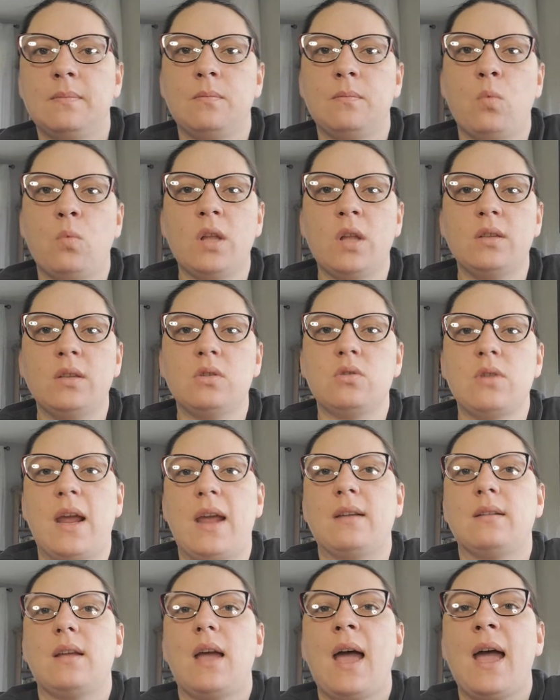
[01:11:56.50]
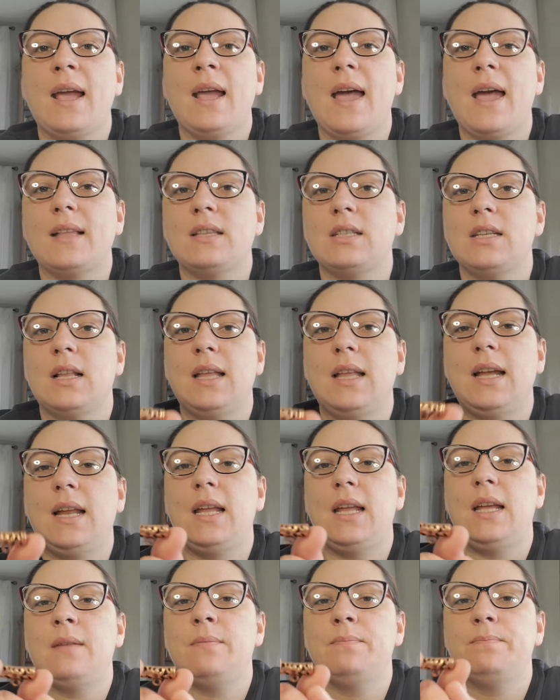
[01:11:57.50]
One strand. I got you,
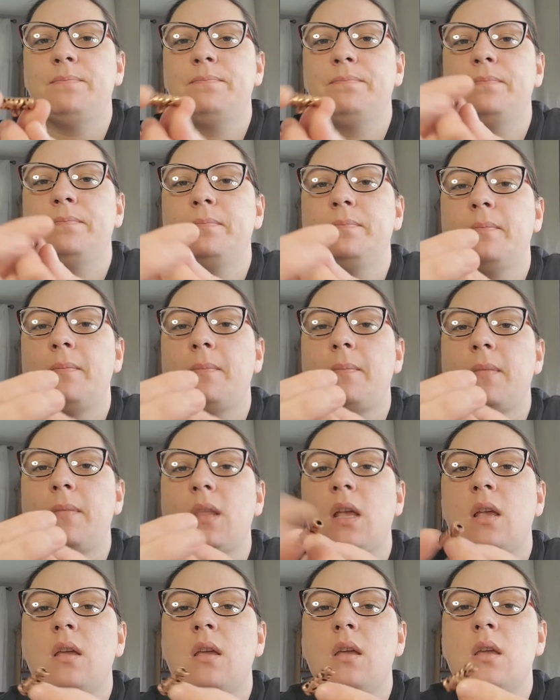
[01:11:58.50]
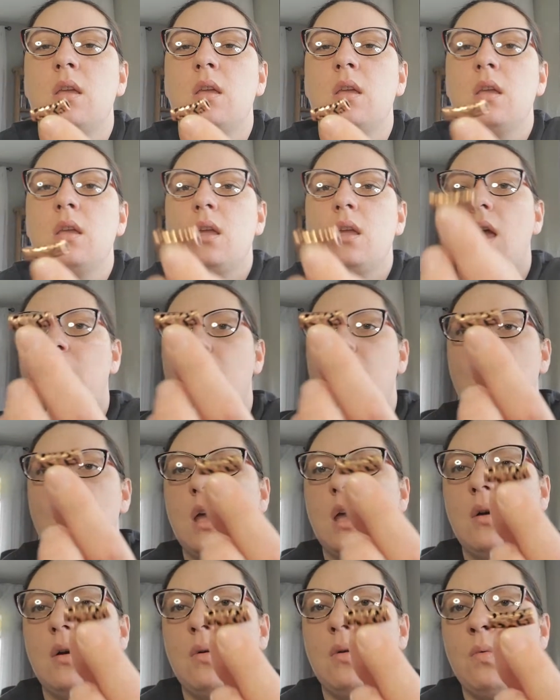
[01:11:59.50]
lady.
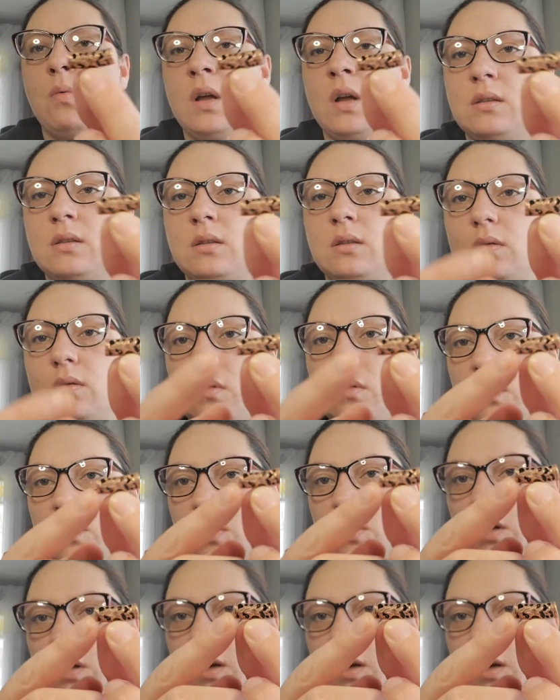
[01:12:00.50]
Uh, one, so you